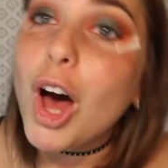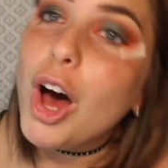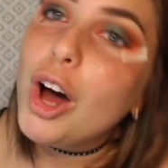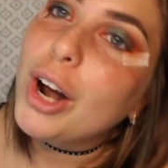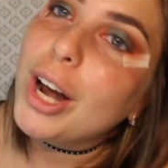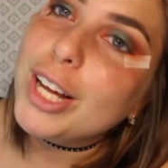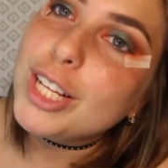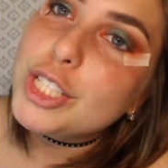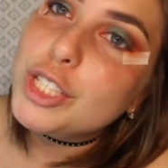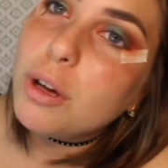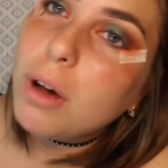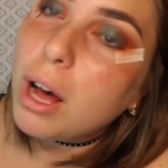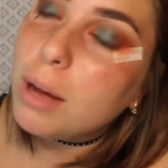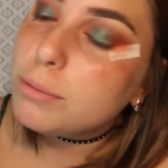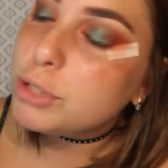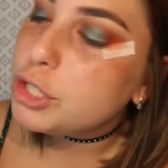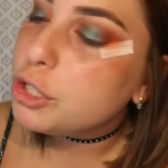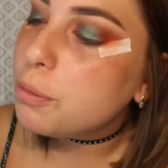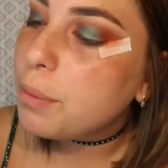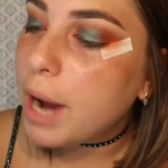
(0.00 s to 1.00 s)
Alright, so
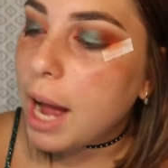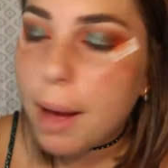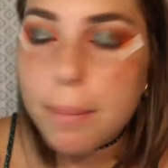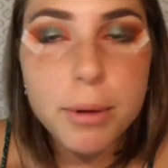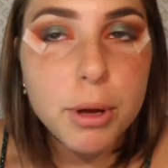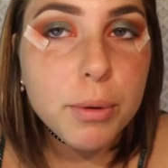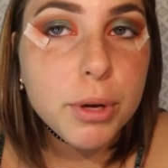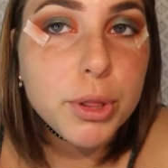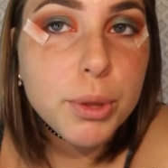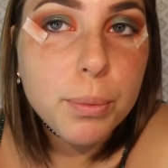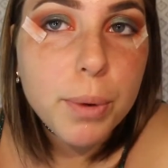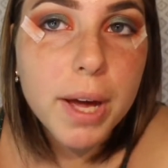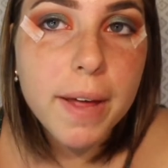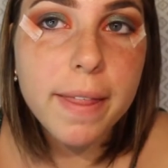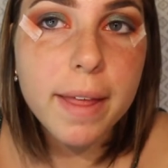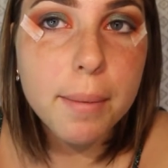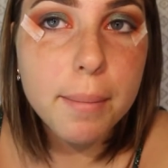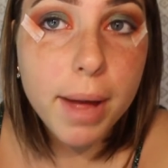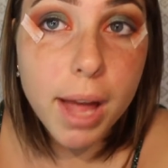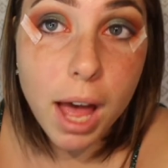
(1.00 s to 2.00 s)
I'm super happy with the way
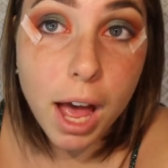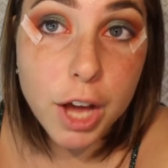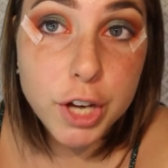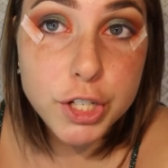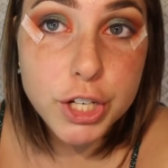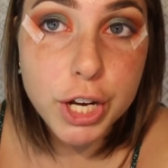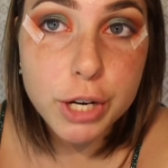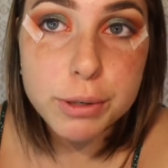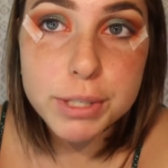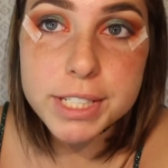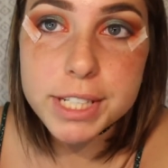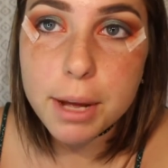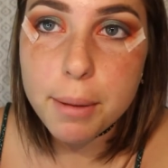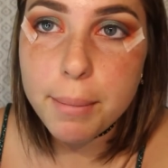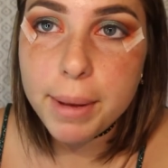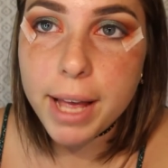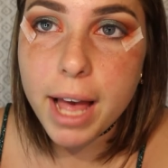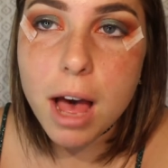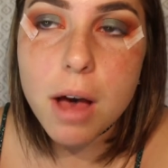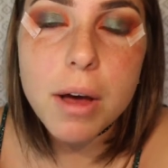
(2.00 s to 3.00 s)
that my eyeshadow is
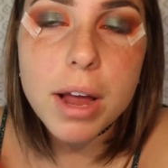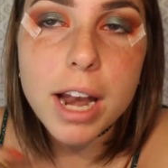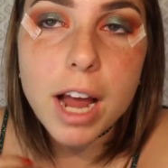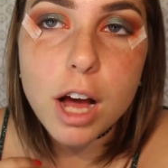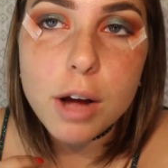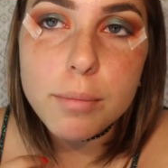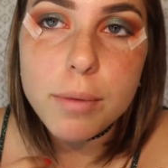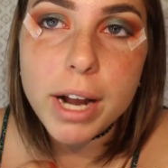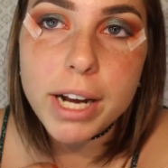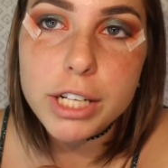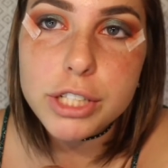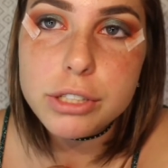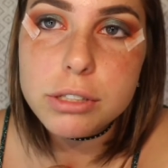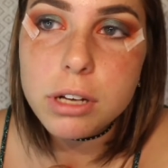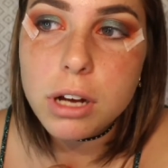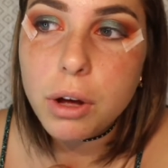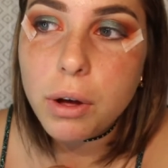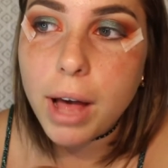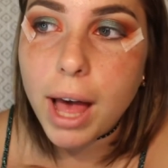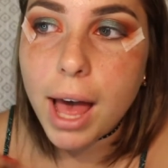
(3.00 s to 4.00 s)
coming out, and now I'm ready to
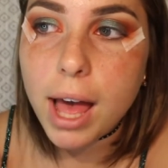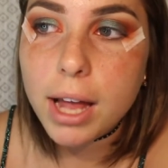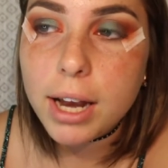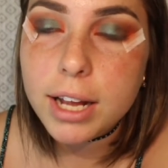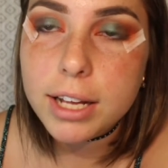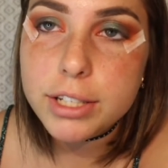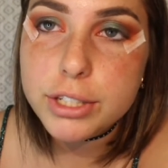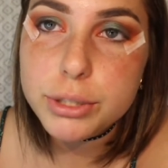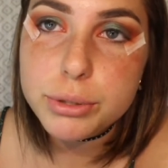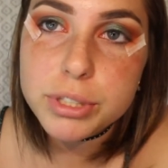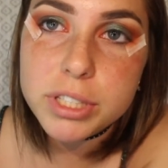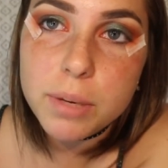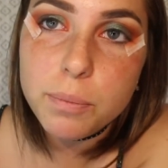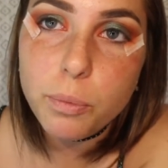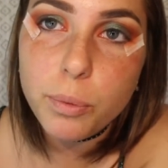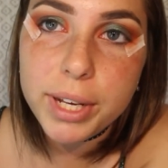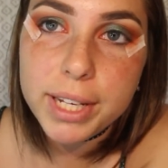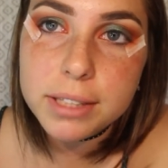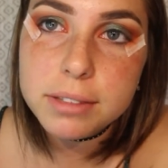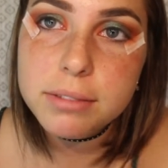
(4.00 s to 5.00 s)
go ahead and do some
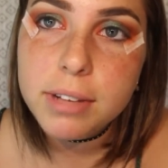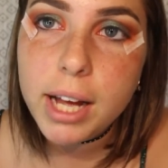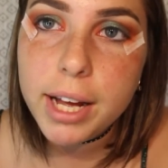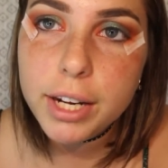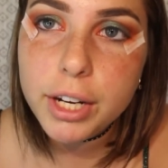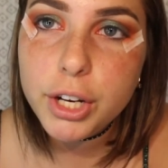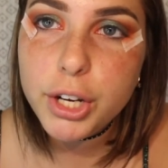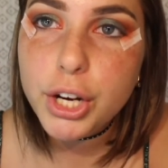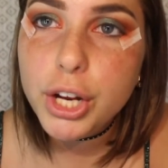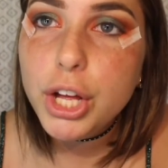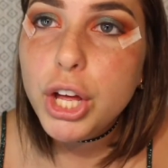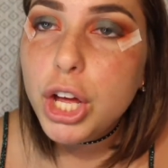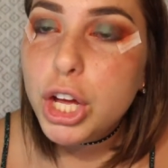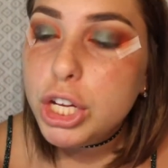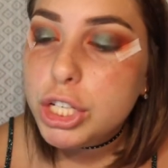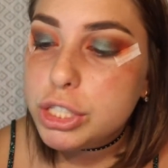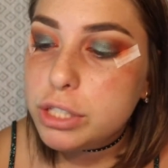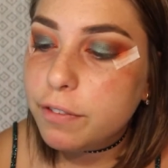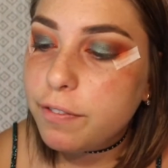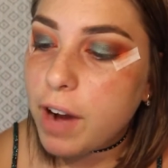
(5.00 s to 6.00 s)
winged liner.
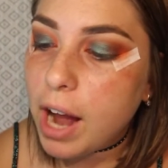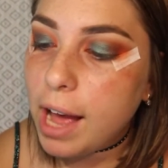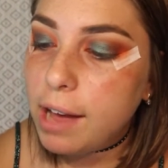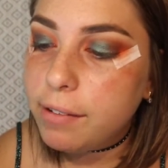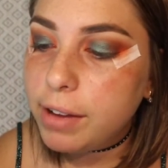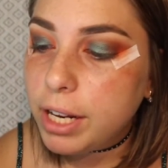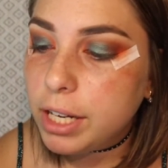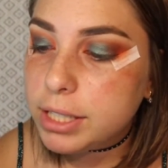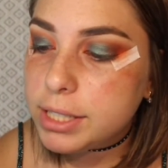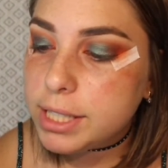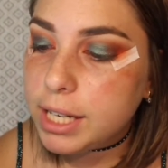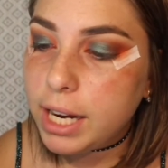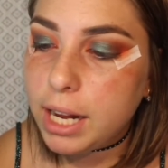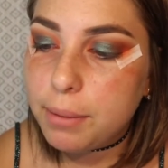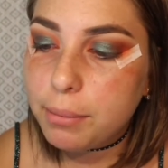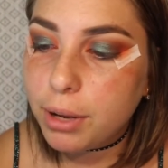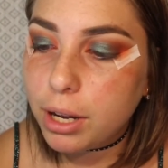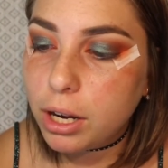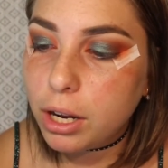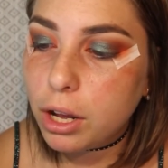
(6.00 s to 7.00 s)
So for eyeliner today,
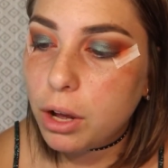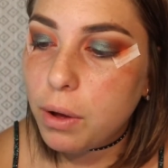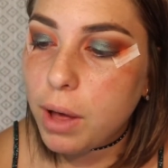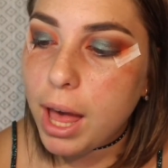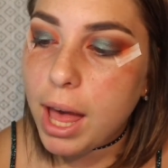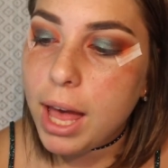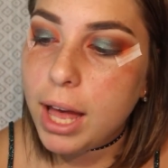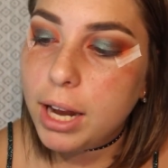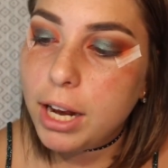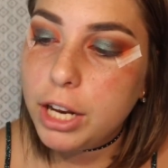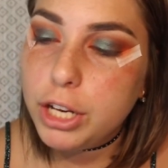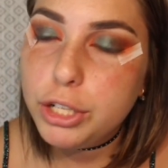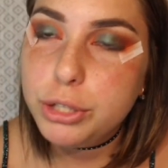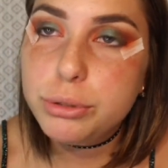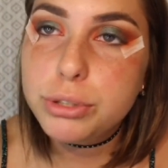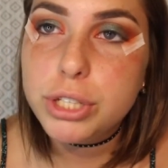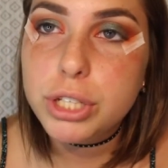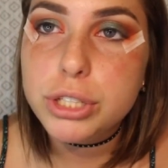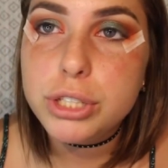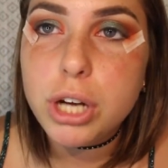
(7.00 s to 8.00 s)
I'm going to go ahead and
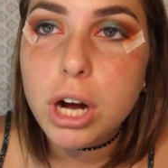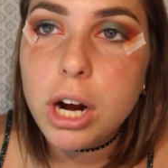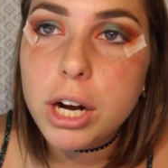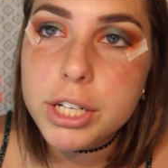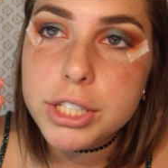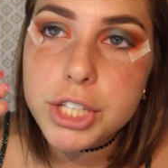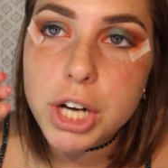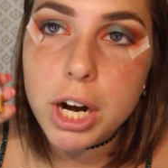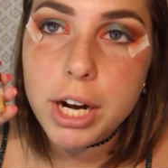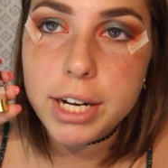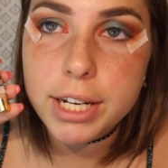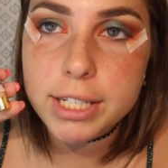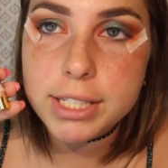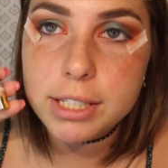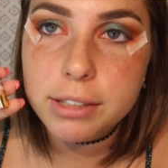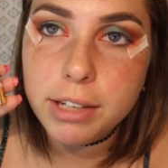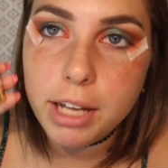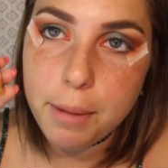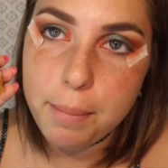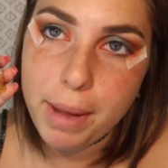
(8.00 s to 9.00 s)
use the Tarte Tarte's
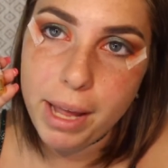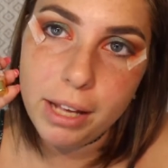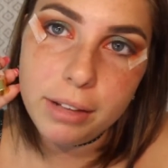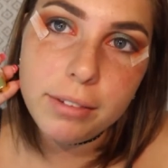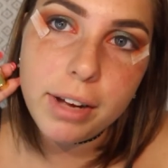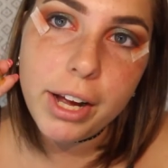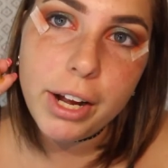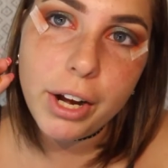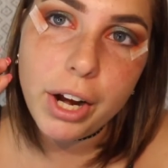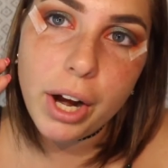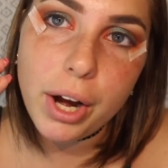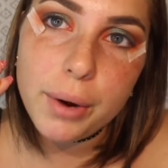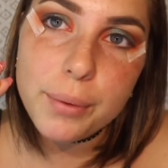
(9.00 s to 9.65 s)
Clay Paint Liner.